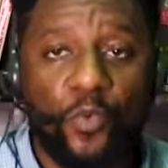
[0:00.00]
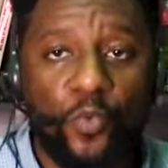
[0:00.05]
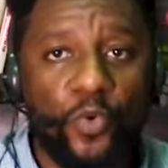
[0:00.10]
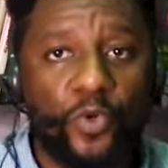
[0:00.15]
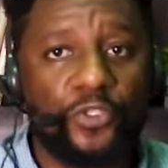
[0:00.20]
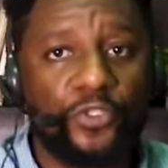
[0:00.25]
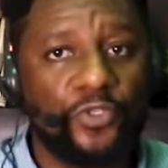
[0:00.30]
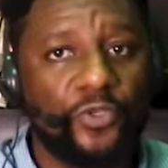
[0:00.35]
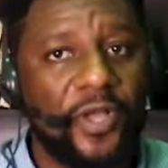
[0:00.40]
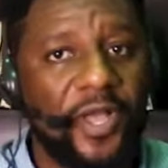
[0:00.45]

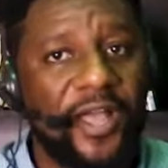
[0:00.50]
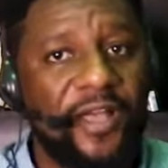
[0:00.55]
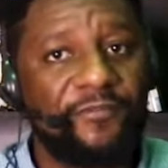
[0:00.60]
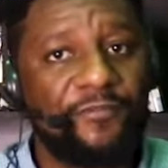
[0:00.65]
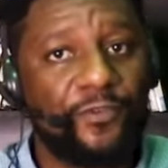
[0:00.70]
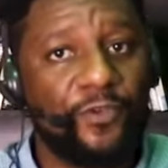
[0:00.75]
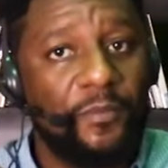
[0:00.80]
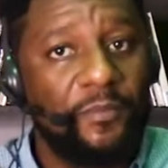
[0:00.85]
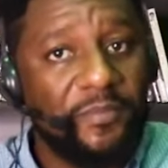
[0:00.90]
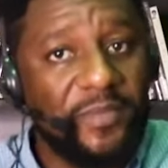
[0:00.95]
once you
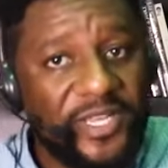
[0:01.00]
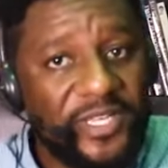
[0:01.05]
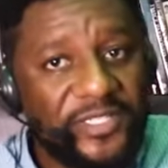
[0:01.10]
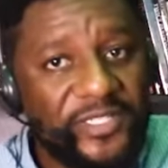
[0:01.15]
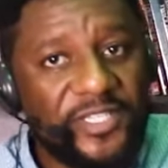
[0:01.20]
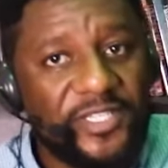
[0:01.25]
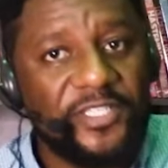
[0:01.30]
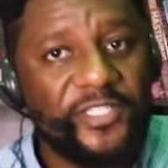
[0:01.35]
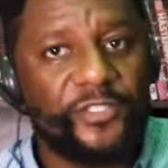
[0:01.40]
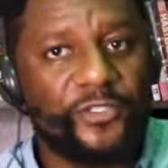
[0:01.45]
have your
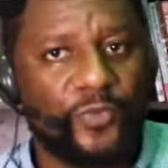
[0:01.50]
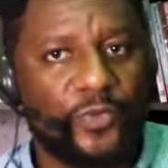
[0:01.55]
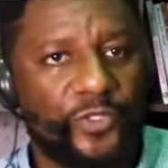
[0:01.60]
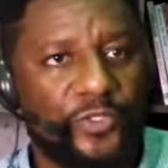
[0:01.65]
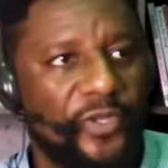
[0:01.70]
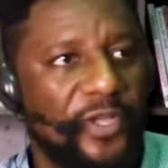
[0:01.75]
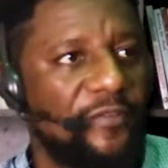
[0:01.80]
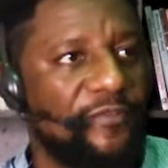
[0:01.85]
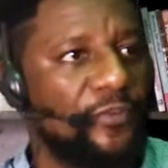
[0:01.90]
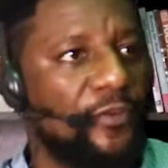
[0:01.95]
meetings,
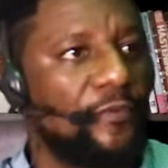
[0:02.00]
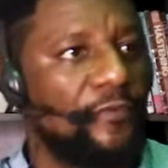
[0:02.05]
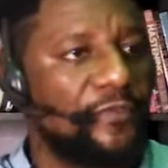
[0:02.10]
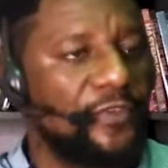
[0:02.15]
once you have your